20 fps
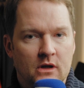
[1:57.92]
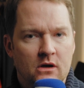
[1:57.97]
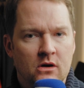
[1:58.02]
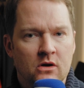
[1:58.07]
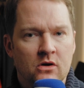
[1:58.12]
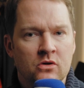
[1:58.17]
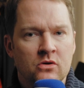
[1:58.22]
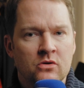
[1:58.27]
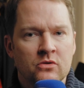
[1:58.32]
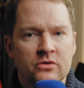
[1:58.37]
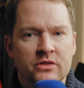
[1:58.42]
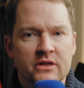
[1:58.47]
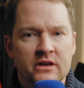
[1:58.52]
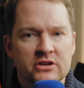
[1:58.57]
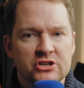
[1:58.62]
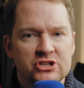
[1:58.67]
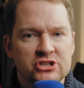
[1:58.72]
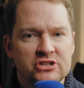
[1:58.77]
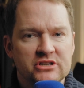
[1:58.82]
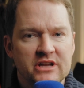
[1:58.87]
Oh, the
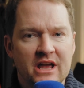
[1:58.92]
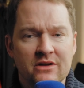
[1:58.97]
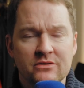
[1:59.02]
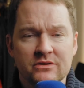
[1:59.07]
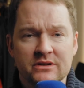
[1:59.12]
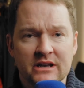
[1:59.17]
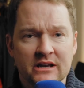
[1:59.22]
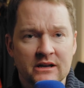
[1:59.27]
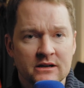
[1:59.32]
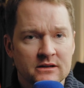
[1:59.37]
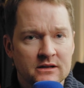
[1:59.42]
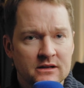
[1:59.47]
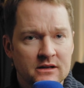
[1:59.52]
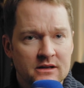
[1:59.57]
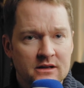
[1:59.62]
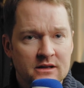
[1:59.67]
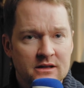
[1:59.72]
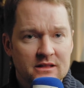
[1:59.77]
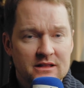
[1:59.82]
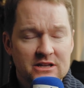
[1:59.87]
shouting.
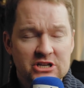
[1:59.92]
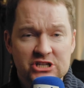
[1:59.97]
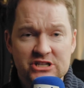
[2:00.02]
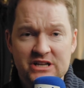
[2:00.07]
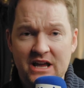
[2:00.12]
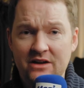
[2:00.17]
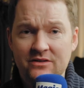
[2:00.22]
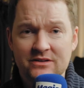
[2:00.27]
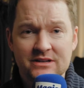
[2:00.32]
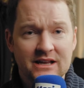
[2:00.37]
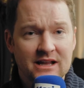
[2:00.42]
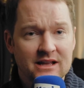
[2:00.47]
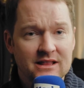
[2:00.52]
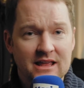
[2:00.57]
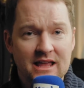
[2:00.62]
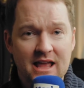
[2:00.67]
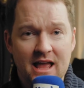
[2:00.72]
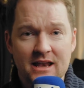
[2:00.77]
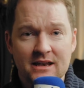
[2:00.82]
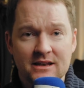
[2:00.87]
The shouting at
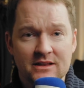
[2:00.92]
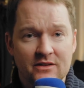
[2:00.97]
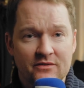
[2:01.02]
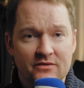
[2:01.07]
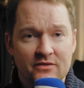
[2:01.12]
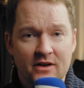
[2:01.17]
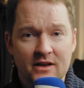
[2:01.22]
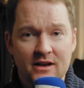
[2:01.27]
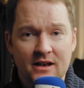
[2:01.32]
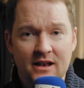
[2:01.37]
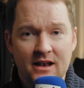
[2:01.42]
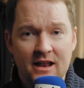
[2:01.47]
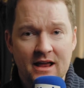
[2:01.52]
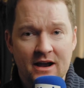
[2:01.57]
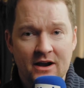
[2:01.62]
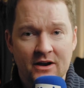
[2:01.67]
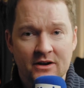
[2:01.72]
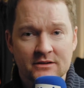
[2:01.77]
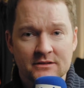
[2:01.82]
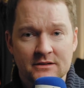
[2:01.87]
the end in the final
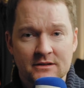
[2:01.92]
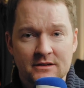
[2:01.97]
layer.